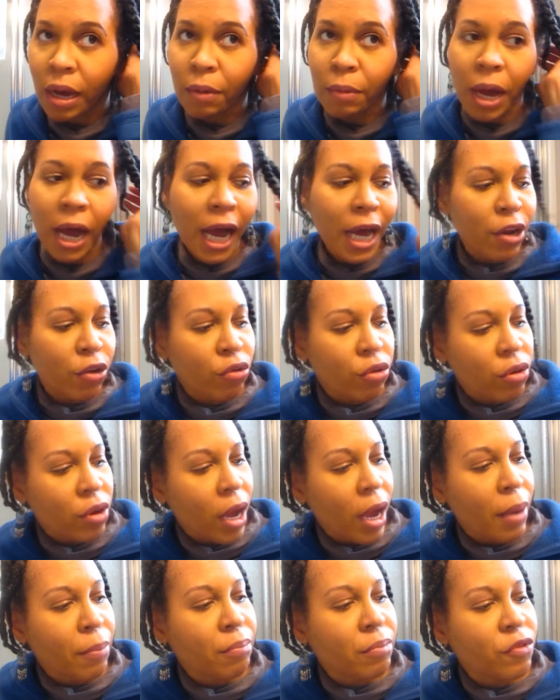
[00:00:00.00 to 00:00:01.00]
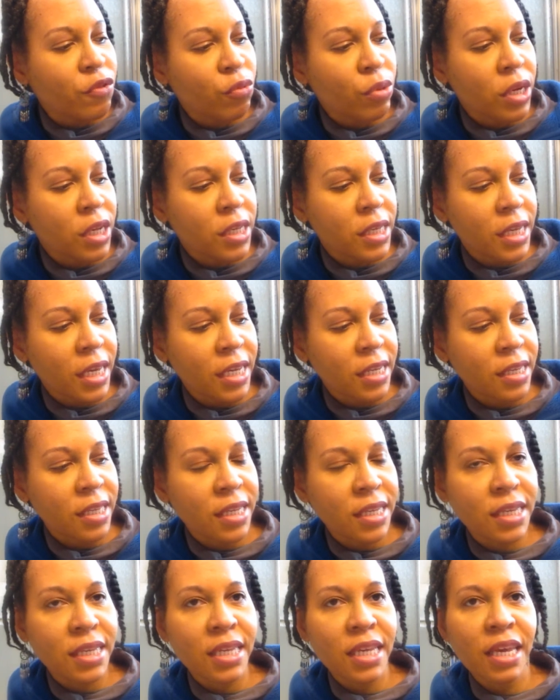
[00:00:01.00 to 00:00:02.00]
I'm doing a test
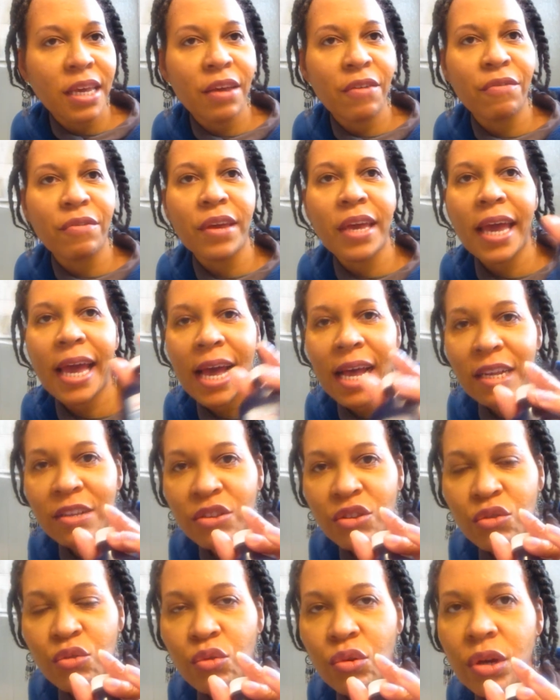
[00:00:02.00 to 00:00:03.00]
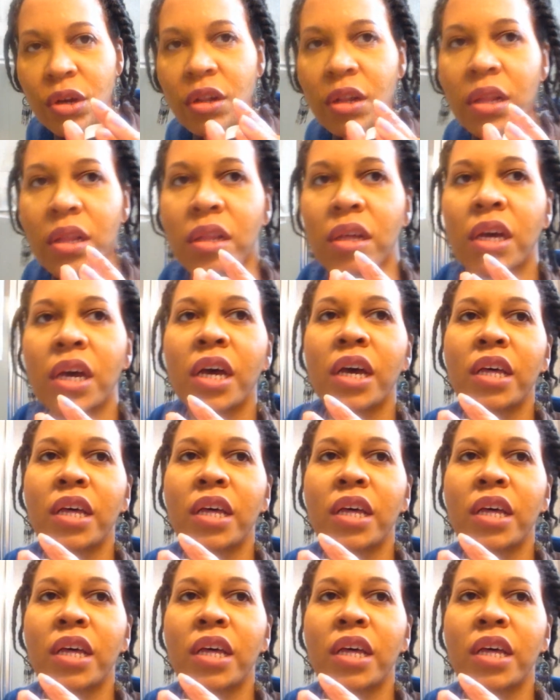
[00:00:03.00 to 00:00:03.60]
to see if castor oil,